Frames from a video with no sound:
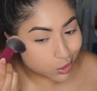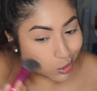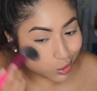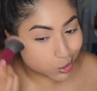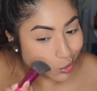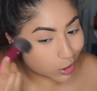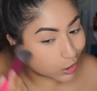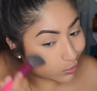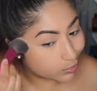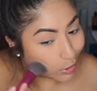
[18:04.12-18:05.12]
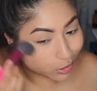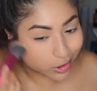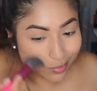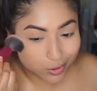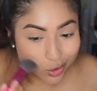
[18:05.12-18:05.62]
then just try to build
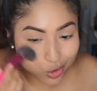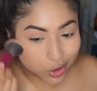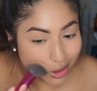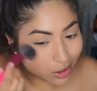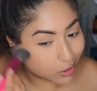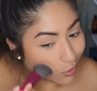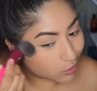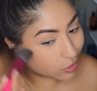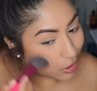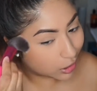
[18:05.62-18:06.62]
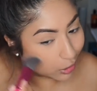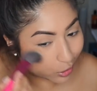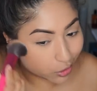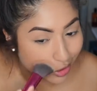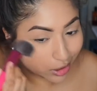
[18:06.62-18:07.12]
up the shade or the
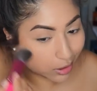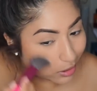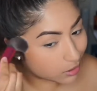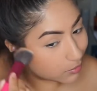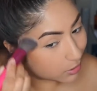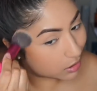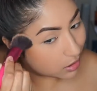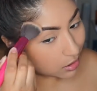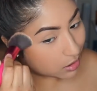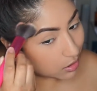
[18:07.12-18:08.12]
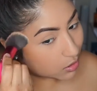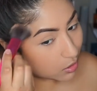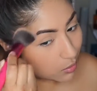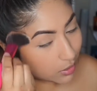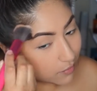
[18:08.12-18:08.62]
color that I am
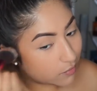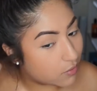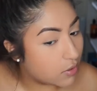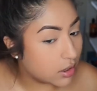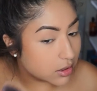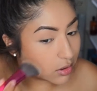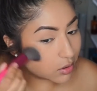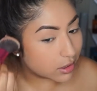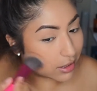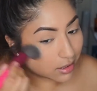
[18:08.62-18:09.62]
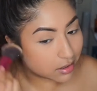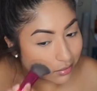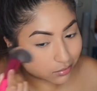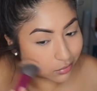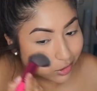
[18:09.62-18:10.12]
going for. So like
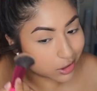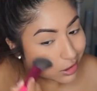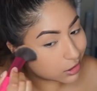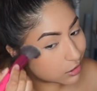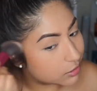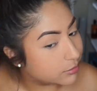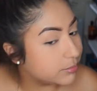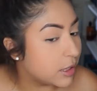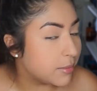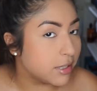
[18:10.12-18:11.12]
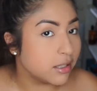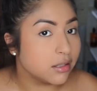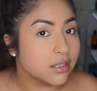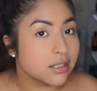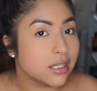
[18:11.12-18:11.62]
right now, maybe
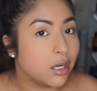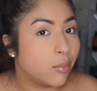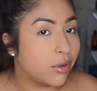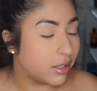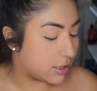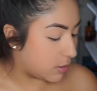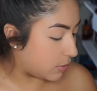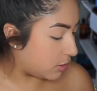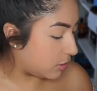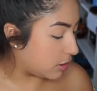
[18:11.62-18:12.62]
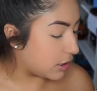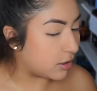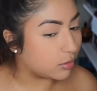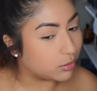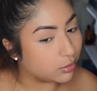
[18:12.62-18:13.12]
this is how bronze I want to look. I
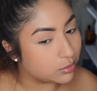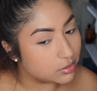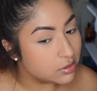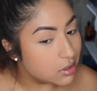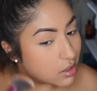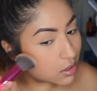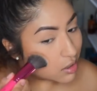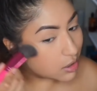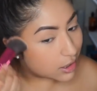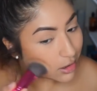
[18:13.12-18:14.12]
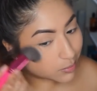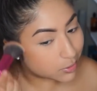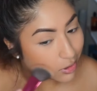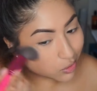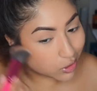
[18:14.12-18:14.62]
don't know. I
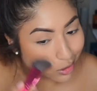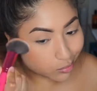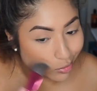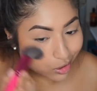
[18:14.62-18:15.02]
typically try to